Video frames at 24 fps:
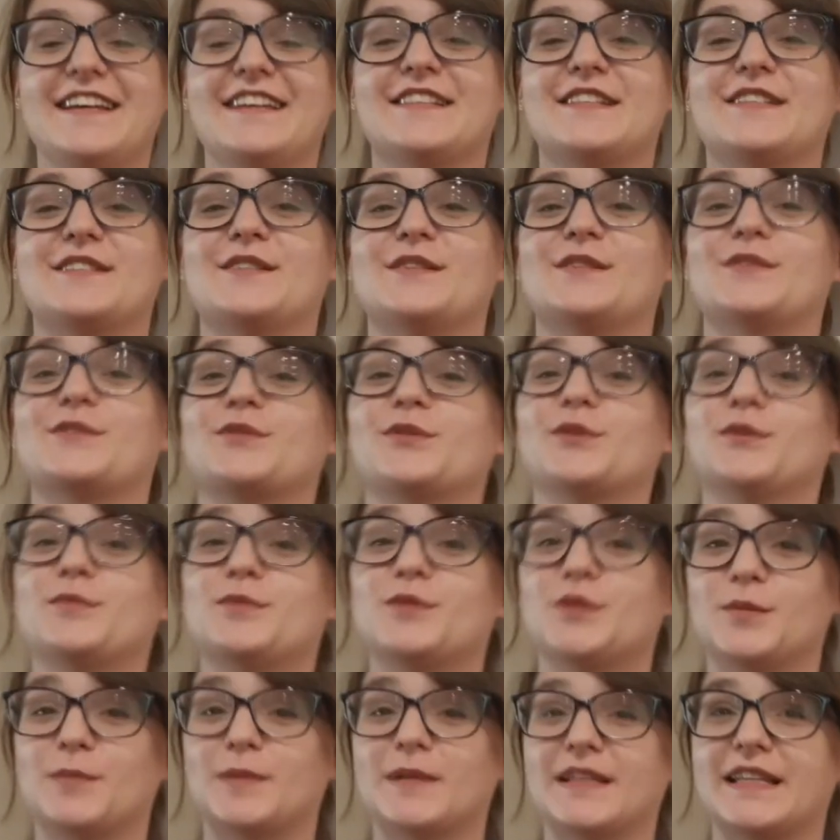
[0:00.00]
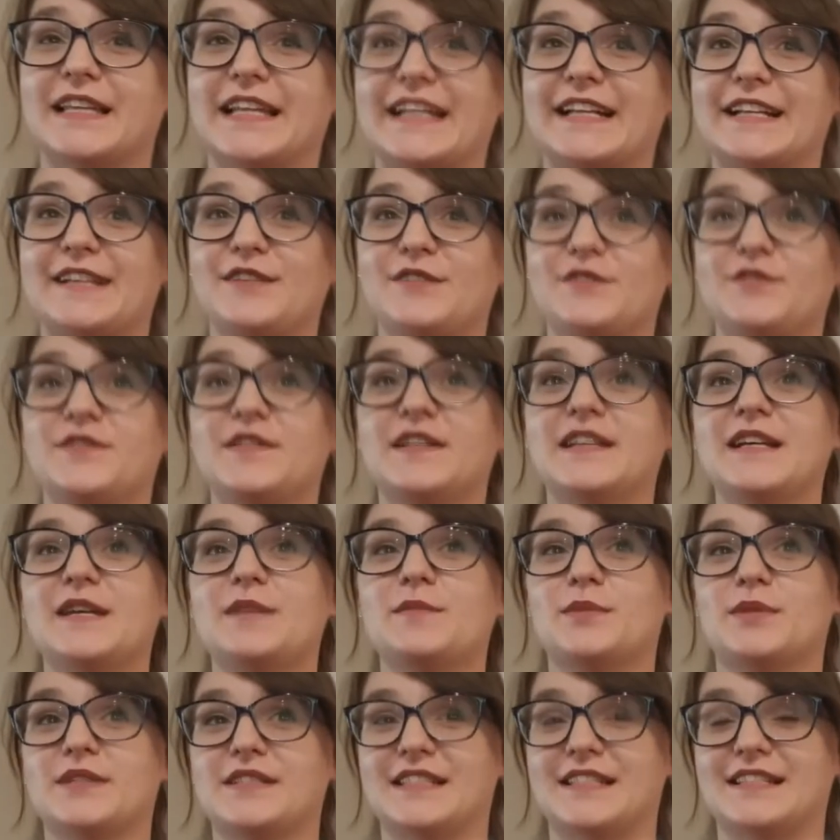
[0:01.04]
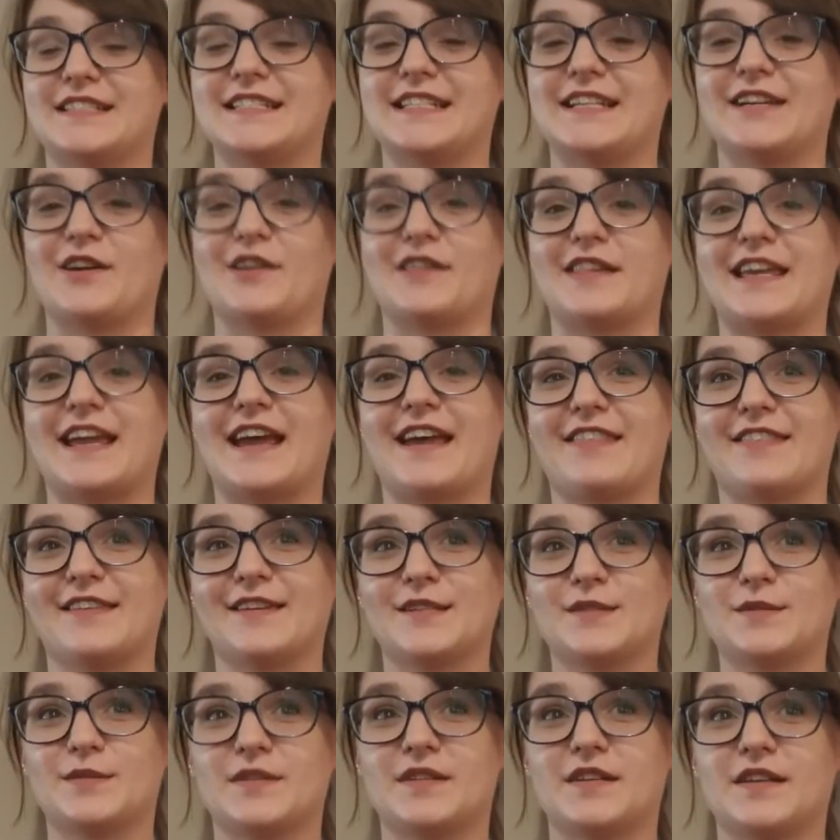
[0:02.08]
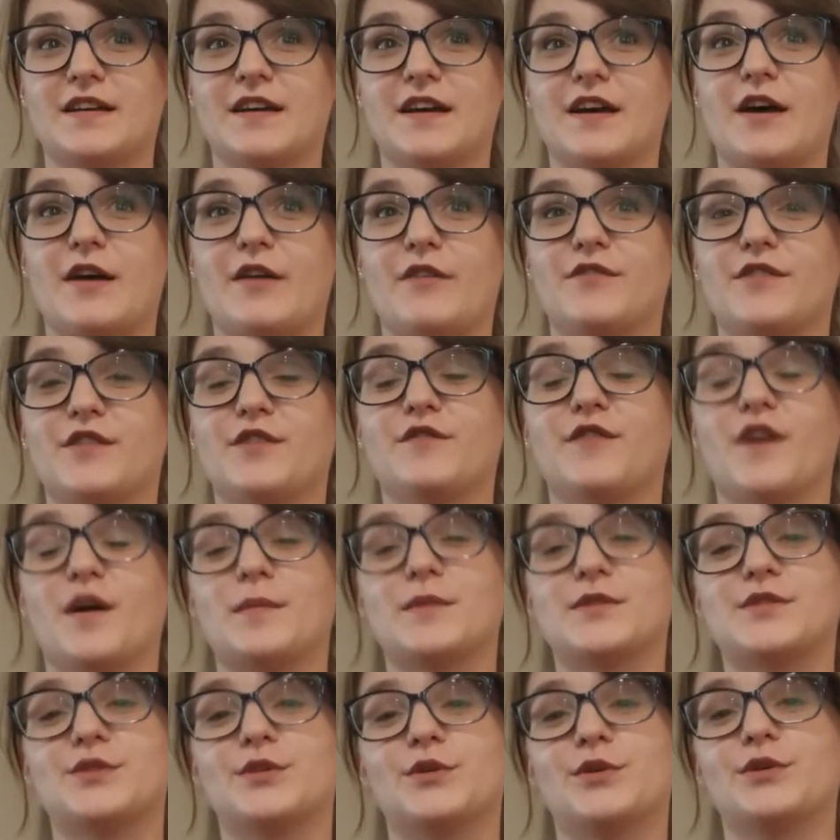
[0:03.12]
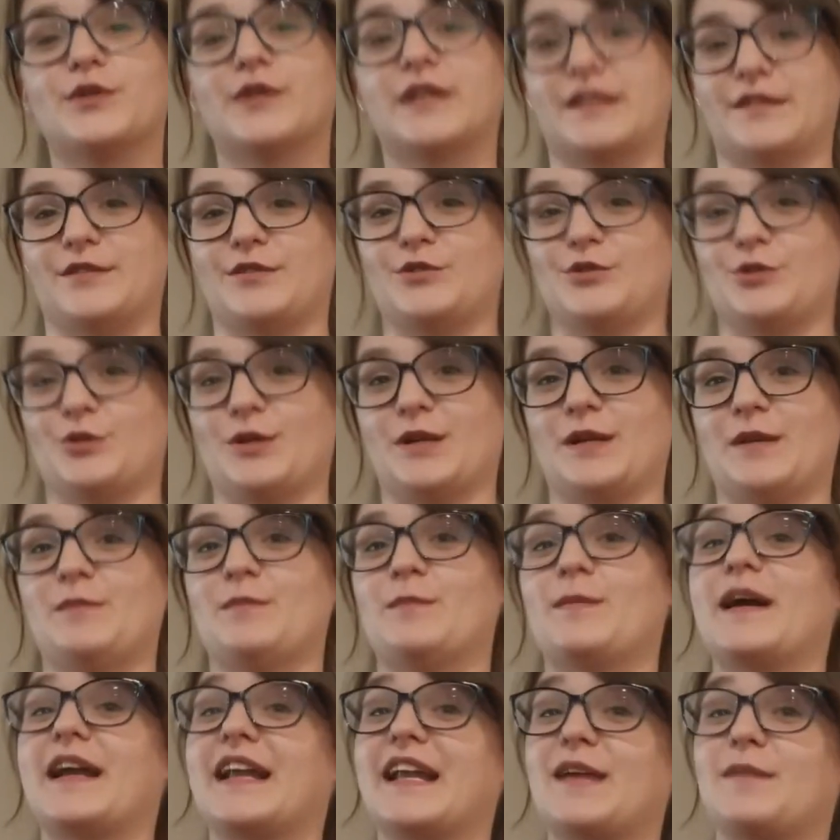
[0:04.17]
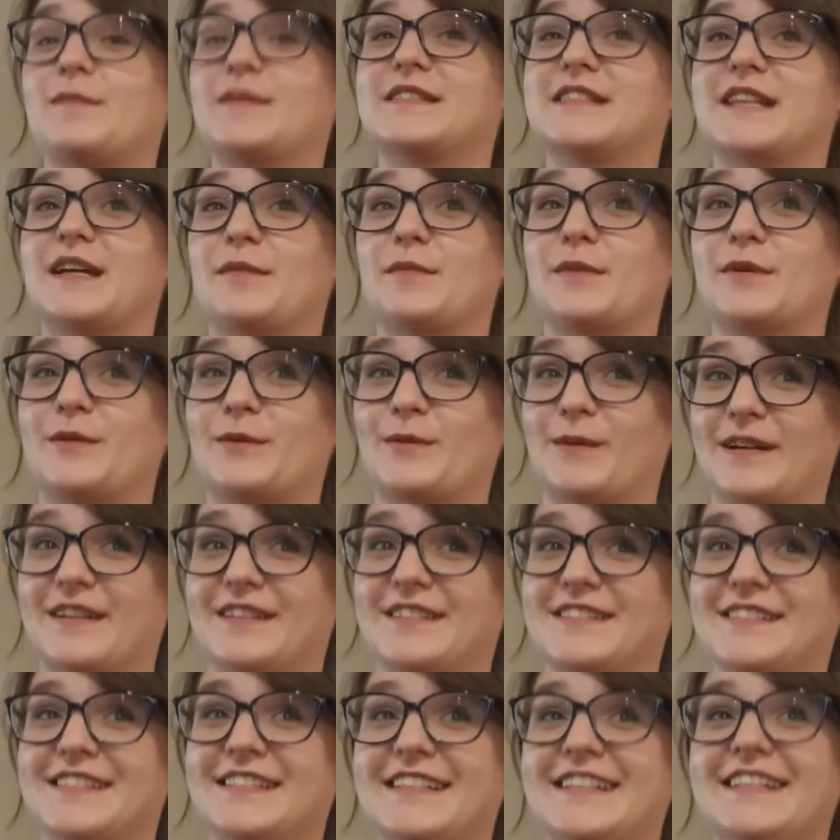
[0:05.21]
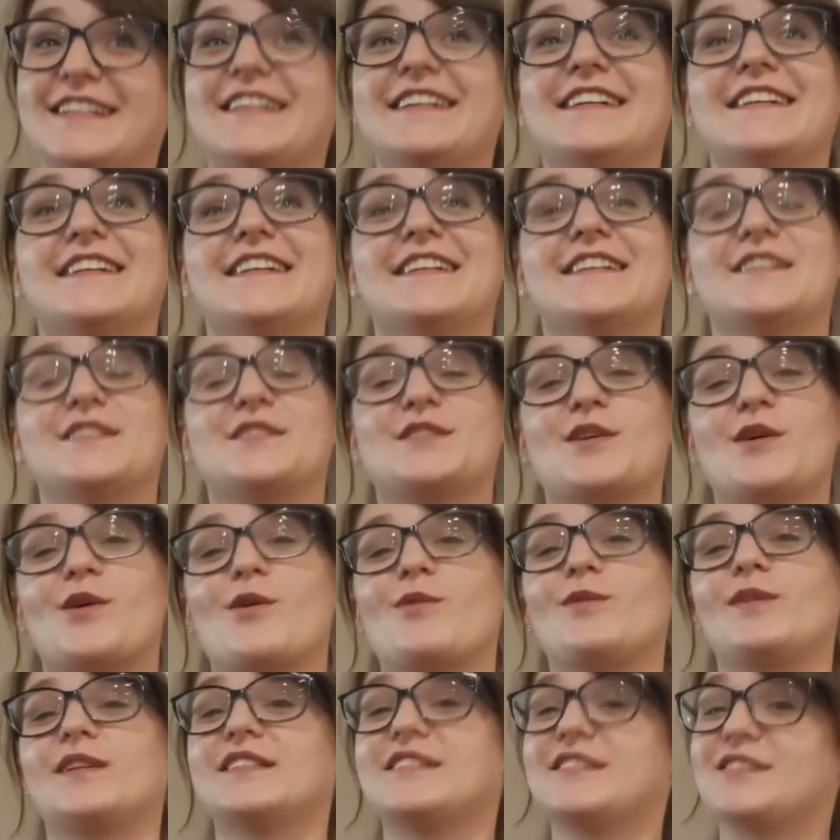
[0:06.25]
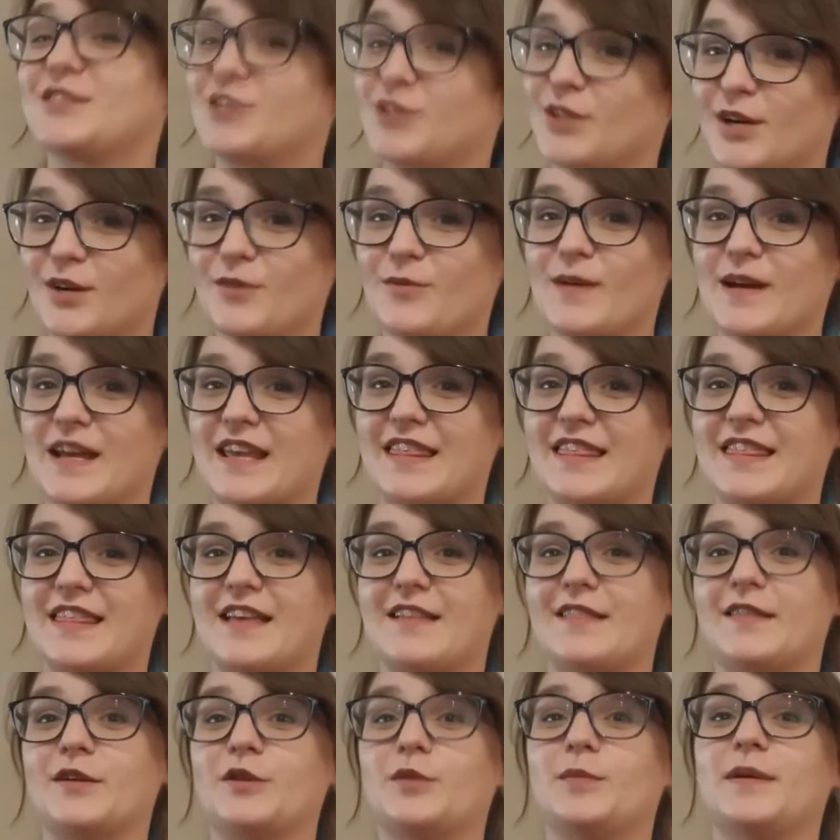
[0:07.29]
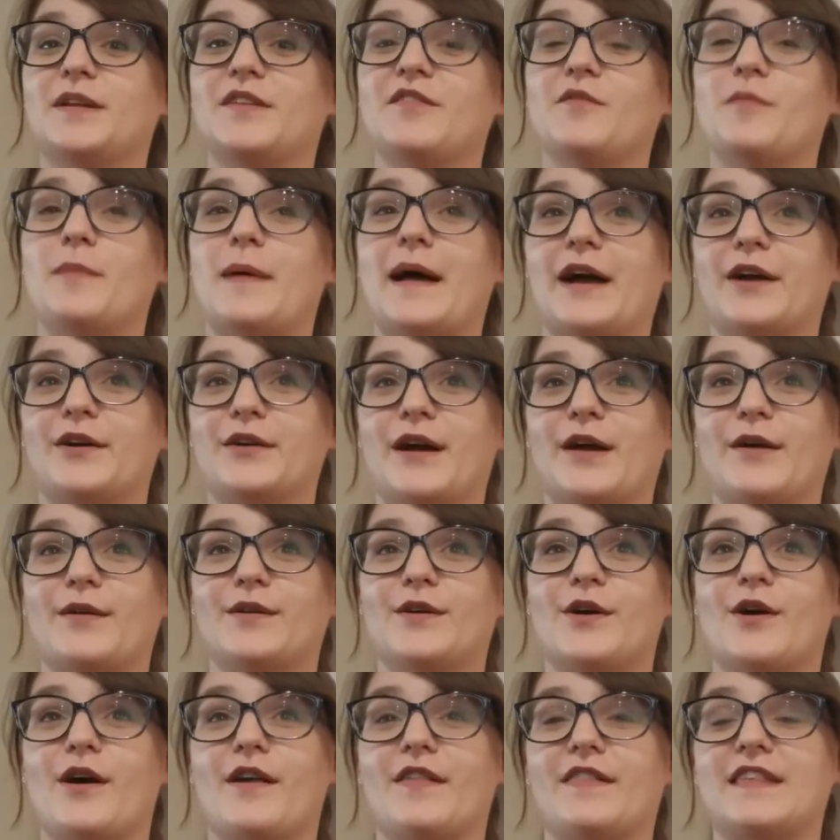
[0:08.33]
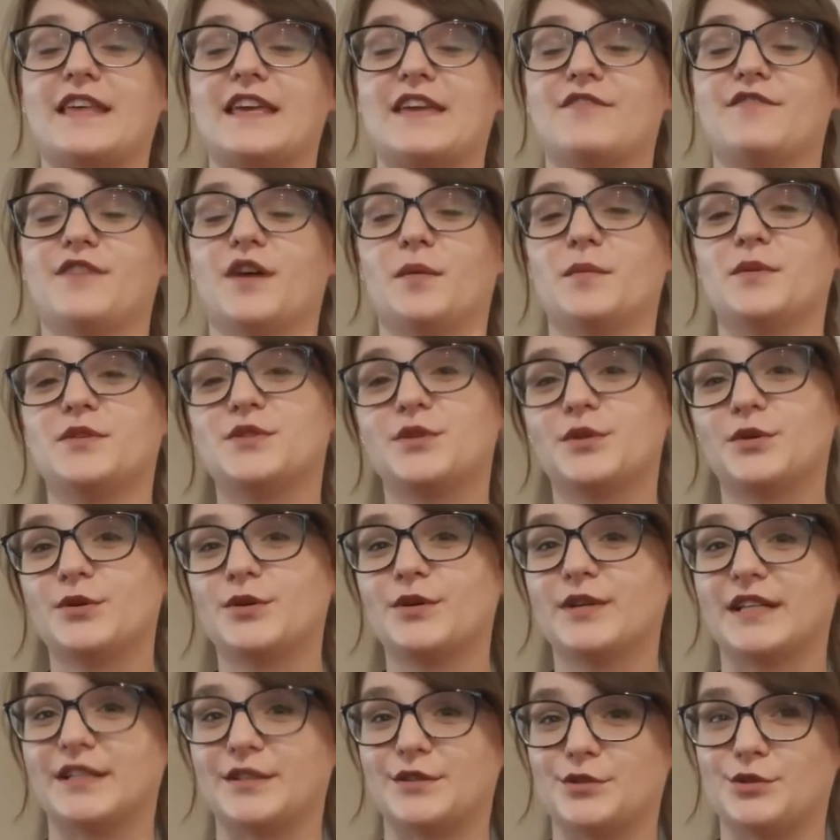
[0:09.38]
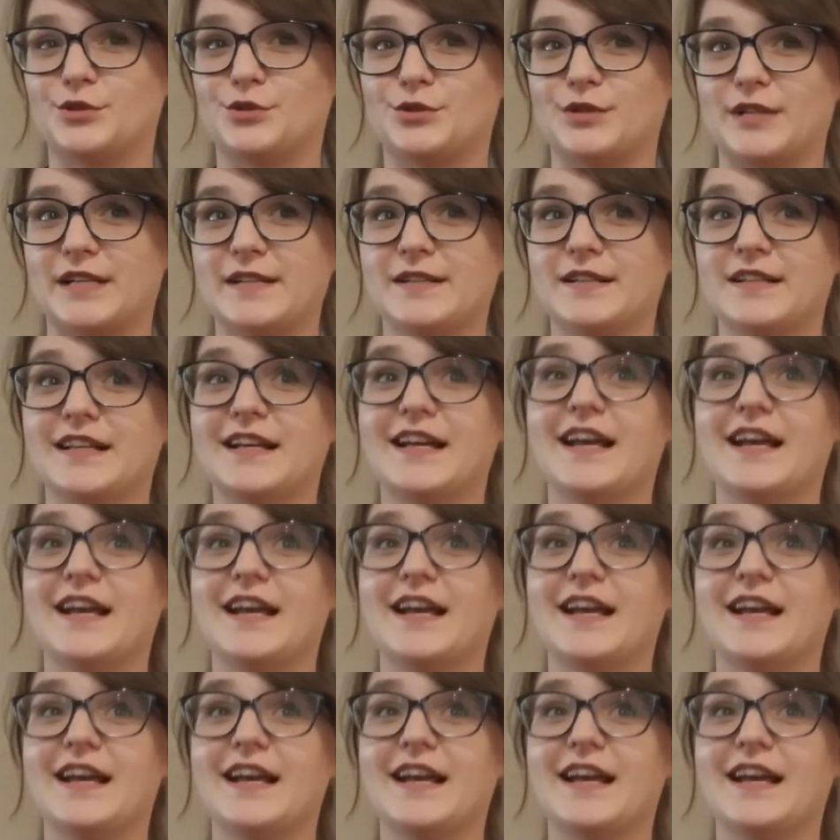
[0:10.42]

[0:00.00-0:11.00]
This is group superlative presenting on the ethics of the pharmaceutical industry. My name is Amber Norris. So let's start with a little bit of background on the pharmaceutical industry.